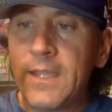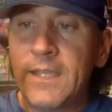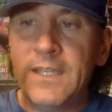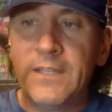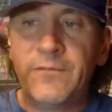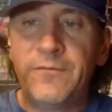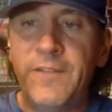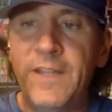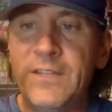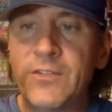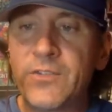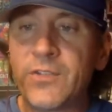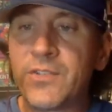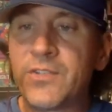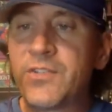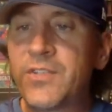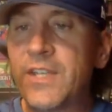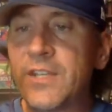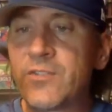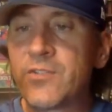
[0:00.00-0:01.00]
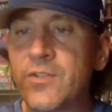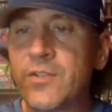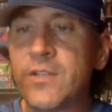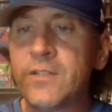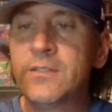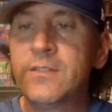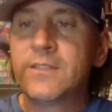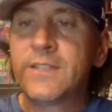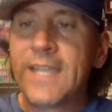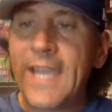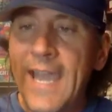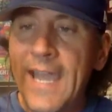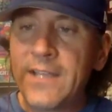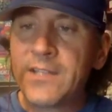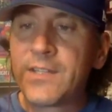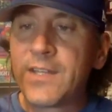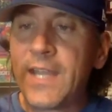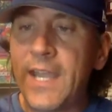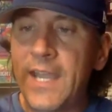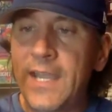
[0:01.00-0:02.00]
It features Citra,
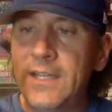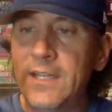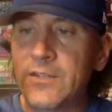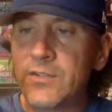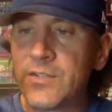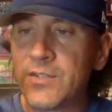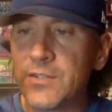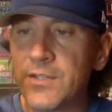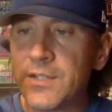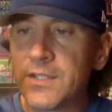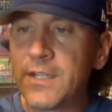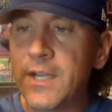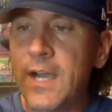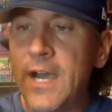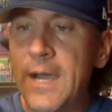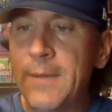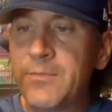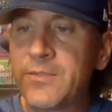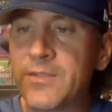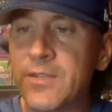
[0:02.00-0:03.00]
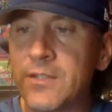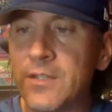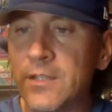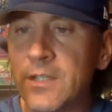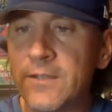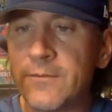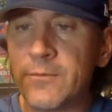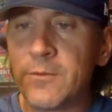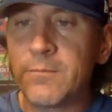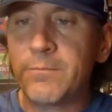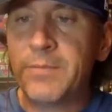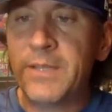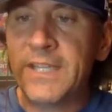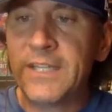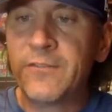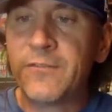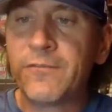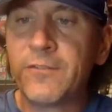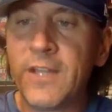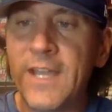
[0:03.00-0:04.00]
Cascade, and Chinook hops to deliver
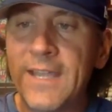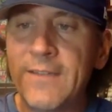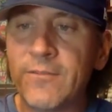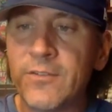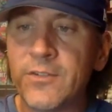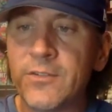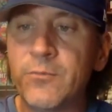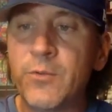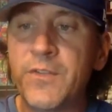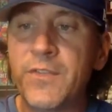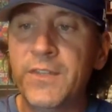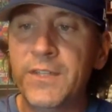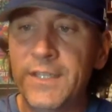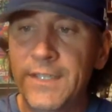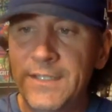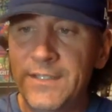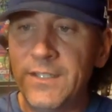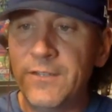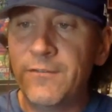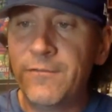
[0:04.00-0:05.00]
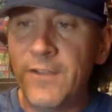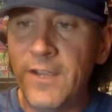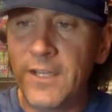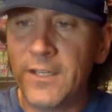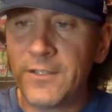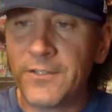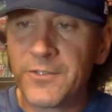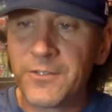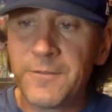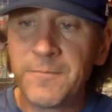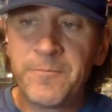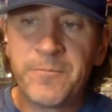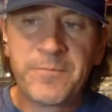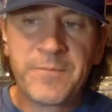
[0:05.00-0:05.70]
big flavor with an easy finish.